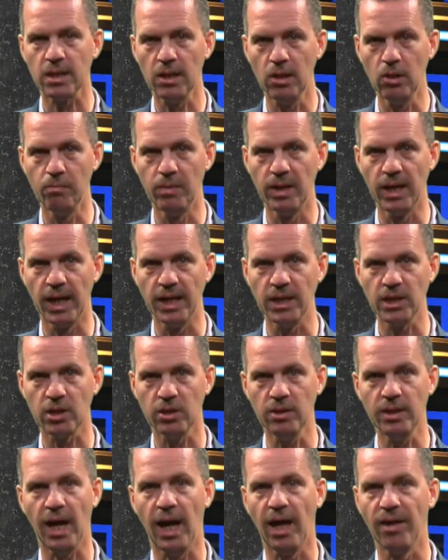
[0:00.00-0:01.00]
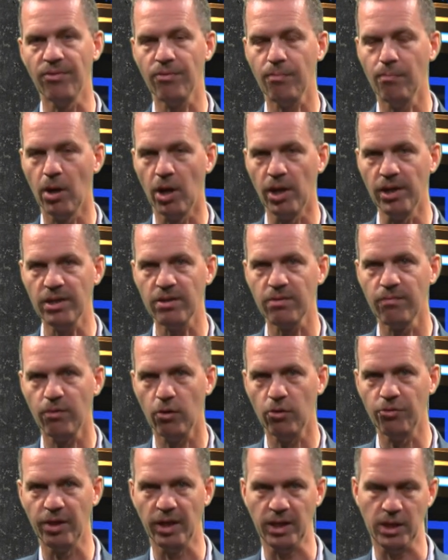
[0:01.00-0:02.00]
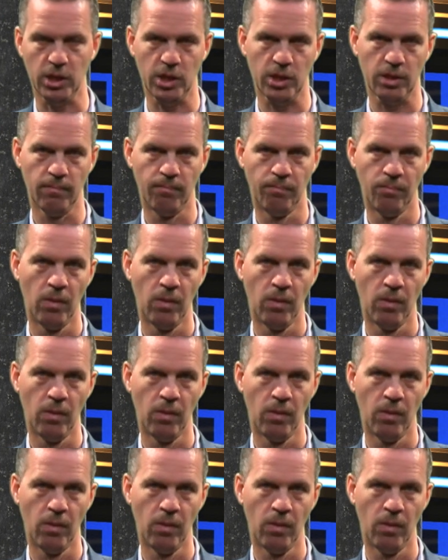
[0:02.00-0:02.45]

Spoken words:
illumination and bias voltage.